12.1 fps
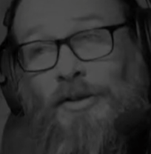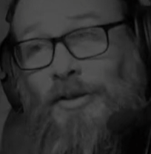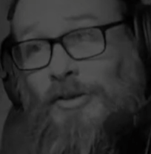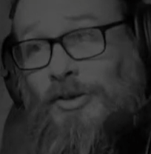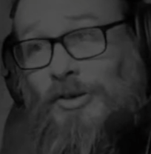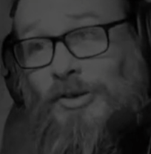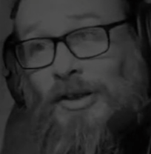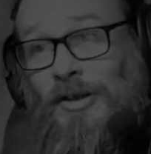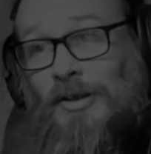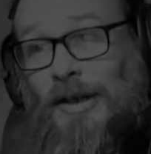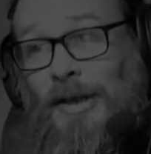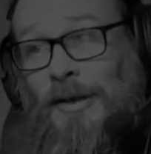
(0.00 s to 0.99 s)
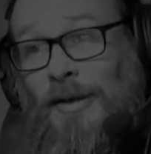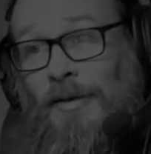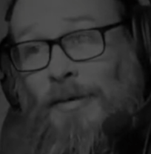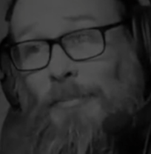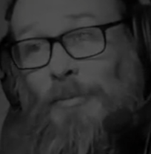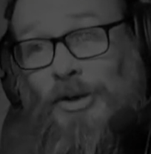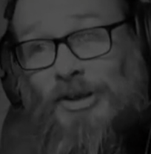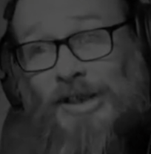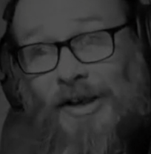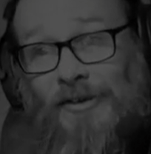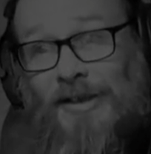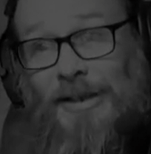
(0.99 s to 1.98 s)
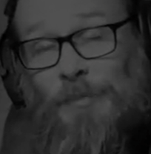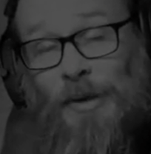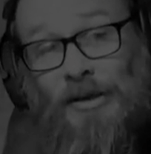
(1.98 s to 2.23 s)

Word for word: not just uh, uh, monetarily but